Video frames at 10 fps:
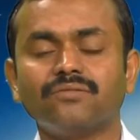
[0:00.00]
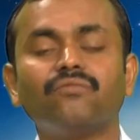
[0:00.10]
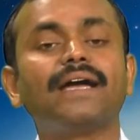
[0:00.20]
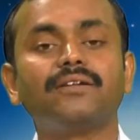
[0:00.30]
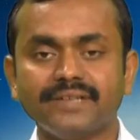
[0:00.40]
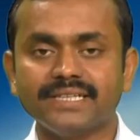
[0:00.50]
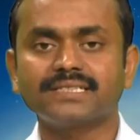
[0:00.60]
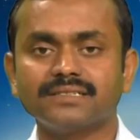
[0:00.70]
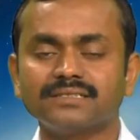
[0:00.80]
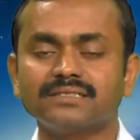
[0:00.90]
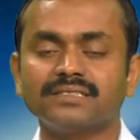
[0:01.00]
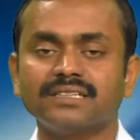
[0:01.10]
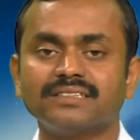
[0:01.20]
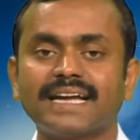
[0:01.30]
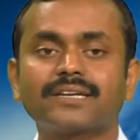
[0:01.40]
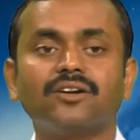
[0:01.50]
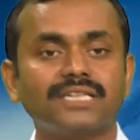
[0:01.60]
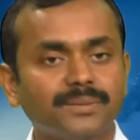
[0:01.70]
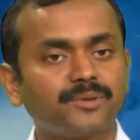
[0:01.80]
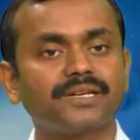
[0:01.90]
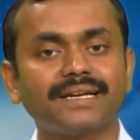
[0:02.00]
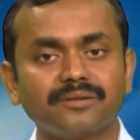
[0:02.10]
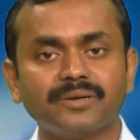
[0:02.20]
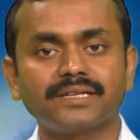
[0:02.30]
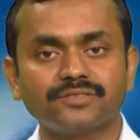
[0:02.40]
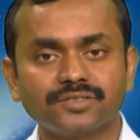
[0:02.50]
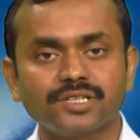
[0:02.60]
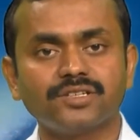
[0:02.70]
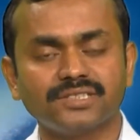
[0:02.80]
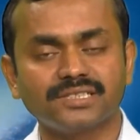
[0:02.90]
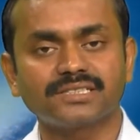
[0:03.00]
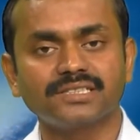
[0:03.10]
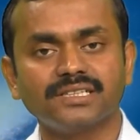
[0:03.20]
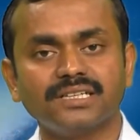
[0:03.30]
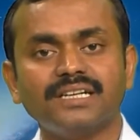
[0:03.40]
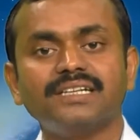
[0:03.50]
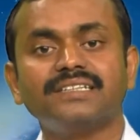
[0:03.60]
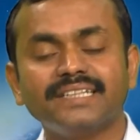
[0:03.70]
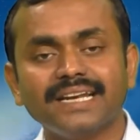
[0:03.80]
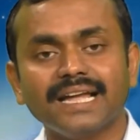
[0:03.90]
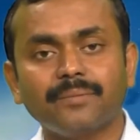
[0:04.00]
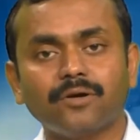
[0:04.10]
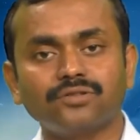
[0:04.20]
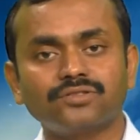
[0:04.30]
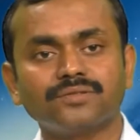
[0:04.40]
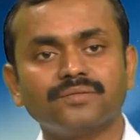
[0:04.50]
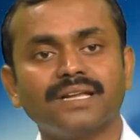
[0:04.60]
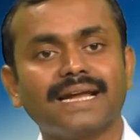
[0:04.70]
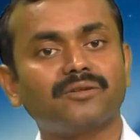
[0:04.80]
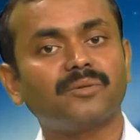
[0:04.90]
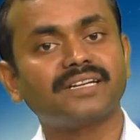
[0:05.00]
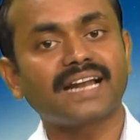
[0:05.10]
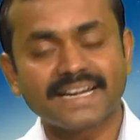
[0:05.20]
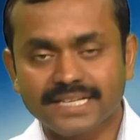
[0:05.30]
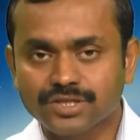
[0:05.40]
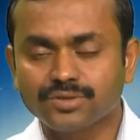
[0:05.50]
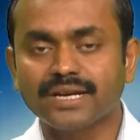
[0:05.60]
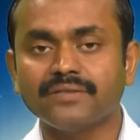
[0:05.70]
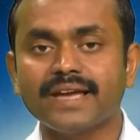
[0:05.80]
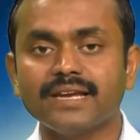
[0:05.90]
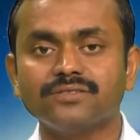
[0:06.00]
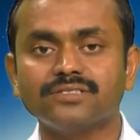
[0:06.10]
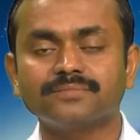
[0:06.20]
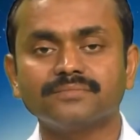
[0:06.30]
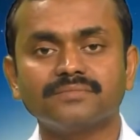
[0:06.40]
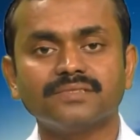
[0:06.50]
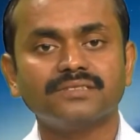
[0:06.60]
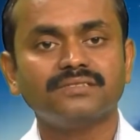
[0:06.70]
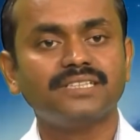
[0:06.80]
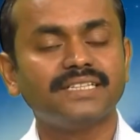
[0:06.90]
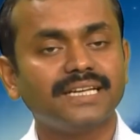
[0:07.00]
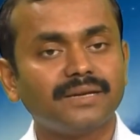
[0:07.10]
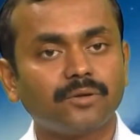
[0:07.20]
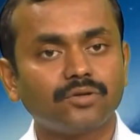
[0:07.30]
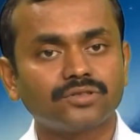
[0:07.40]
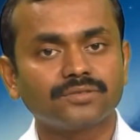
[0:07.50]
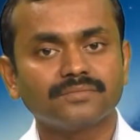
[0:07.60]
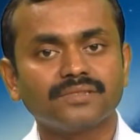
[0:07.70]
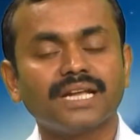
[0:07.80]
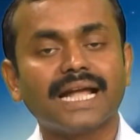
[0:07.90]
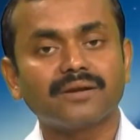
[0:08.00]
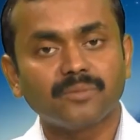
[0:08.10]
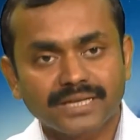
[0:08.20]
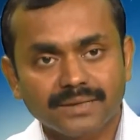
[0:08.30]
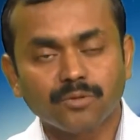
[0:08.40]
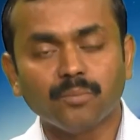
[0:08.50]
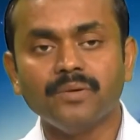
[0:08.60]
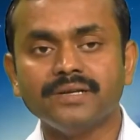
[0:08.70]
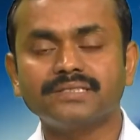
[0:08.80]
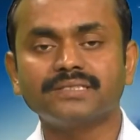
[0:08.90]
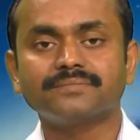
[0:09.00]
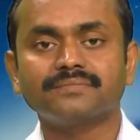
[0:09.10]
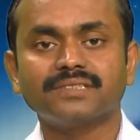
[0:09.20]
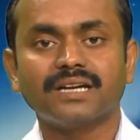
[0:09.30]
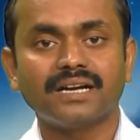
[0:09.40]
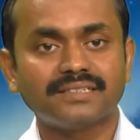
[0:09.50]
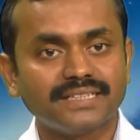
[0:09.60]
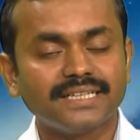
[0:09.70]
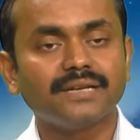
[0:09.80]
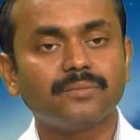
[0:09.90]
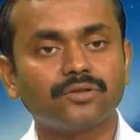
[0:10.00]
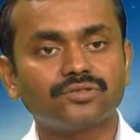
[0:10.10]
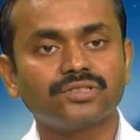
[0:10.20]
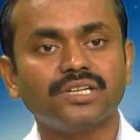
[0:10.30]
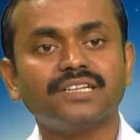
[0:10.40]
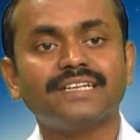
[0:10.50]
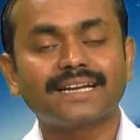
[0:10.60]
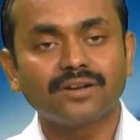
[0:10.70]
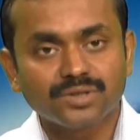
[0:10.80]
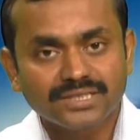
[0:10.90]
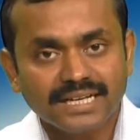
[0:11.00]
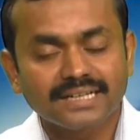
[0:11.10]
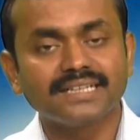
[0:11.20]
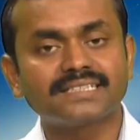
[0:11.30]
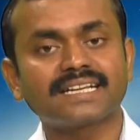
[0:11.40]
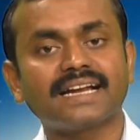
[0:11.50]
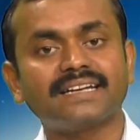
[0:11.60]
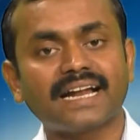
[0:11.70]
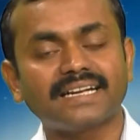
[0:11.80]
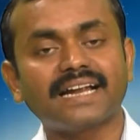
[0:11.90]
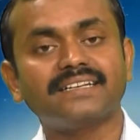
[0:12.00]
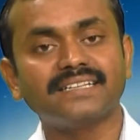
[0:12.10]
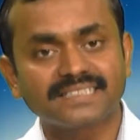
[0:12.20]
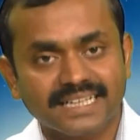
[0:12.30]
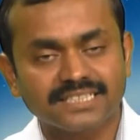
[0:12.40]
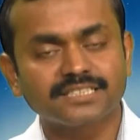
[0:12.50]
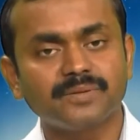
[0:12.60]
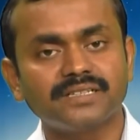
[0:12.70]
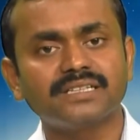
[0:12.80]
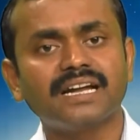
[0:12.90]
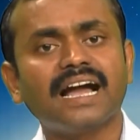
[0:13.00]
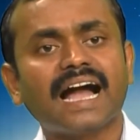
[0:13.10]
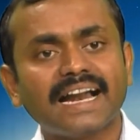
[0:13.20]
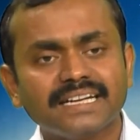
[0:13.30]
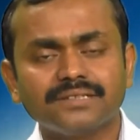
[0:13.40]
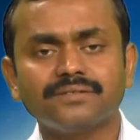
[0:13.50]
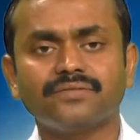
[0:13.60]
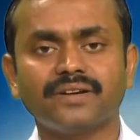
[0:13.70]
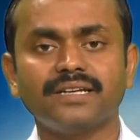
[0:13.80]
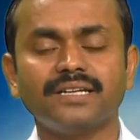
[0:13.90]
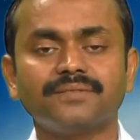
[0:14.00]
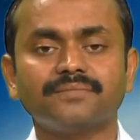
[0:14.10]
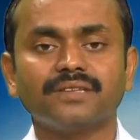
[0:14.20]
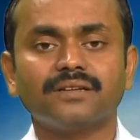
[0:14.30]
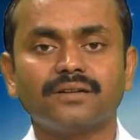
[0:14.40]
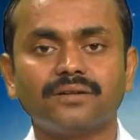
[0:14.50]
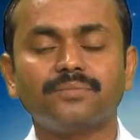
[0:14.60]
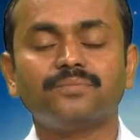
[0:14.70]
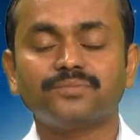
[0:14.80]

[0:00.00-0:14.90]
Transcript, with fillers: While we discuss that contemporary environmental sociologists deal about environmental attitude and values, they deal about environmental movements, uh, they deal about technological risk and, and, and risk assessment and finally uh,